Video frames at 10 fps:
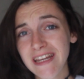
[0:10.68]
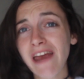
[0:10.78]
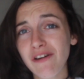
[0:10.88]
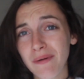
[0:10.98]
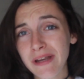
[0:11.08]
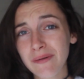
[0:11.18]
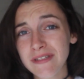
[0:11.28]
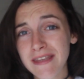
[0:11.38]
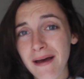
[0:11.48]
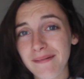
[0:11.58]
hey everybody,
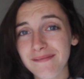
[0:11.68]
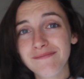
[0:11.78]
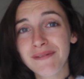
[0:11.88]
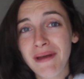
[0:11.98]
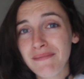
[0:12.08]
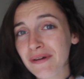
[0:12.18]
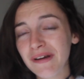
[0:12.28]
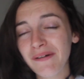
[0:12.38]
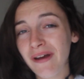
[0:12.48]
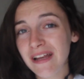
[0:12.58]
what's up?
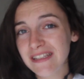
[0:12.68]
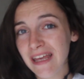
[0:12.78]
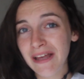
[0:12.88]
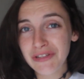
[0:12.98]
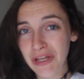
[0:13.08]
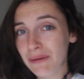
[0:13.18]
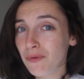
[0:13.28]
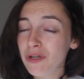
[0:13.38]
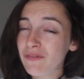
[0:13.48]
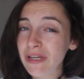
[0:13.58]
Remember when I said I was gonna
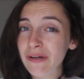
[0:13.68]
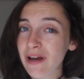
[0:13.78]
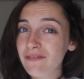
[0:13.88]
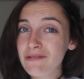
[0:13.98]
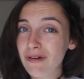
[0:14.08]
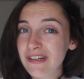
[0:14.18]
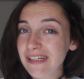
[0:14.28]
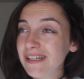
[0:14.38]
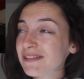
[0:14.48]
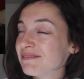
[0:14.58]
upload a video every
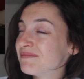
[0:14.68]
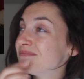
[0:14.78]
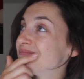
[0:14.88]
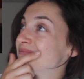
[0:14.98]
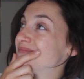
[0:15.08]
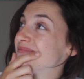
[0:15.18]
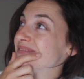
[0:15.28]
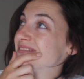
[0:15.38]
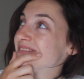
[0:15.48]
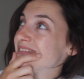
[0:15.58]
Monday? And
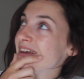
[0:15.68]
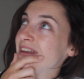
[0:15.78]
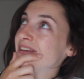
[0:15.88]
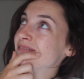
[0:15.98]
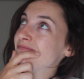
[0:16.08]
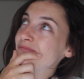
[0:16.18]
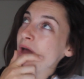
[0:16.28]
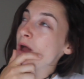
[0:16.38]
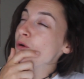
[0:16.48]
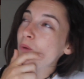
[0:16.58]

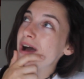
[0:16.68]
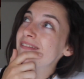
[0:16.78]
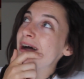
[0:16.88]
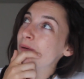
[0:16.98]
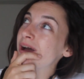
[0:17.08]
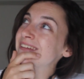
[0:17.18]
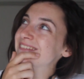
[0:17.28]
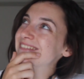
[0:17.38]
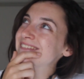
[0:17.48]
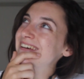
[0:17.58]
how well that went?